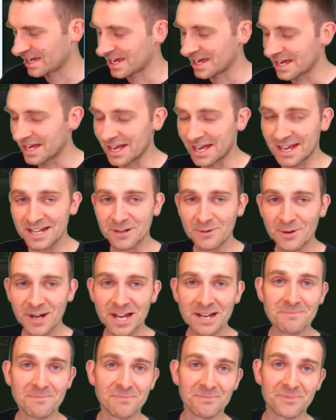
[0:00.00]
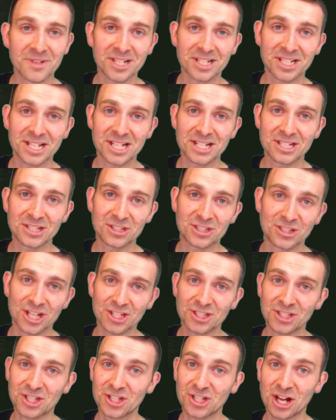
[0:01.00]
Anyway, this is
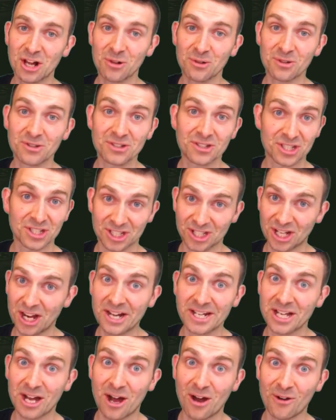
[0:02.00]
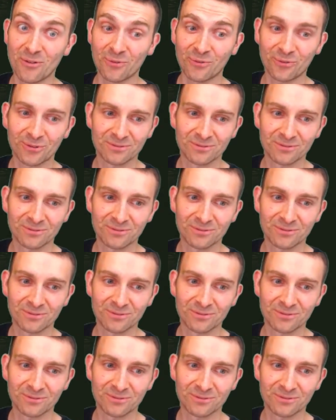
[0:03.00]
Just a Jolt signing off.